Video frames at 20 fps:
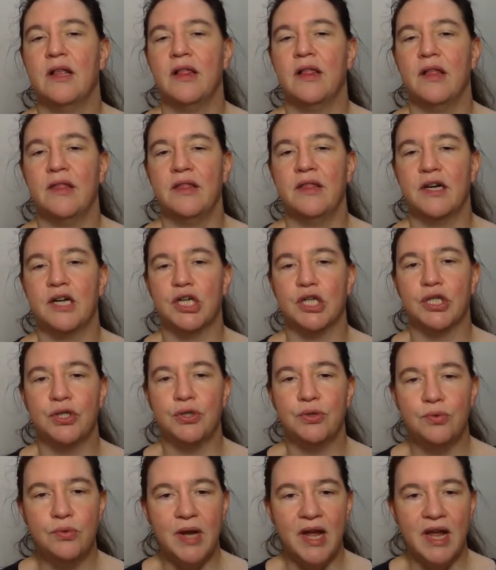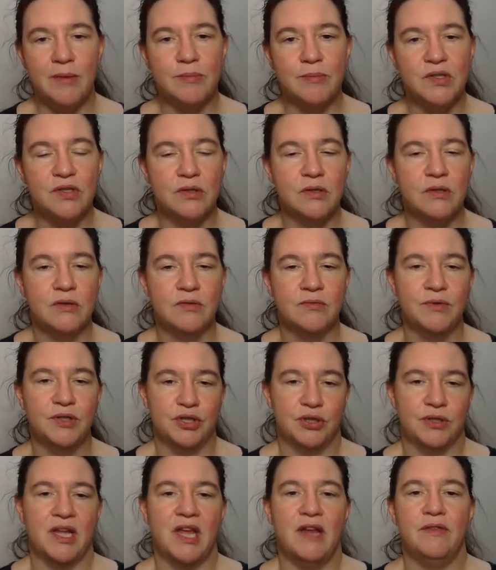then there are 2 m's
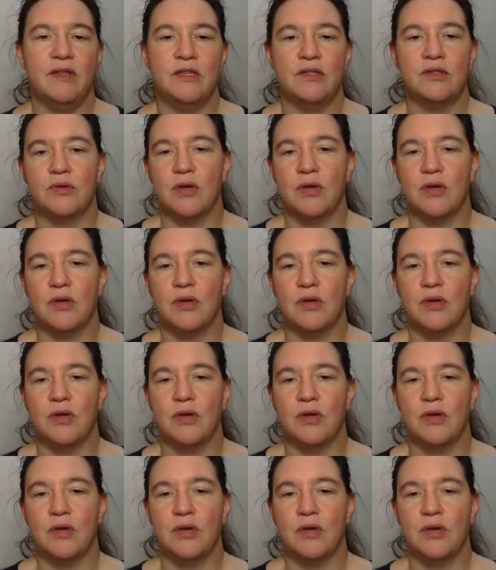which gave this,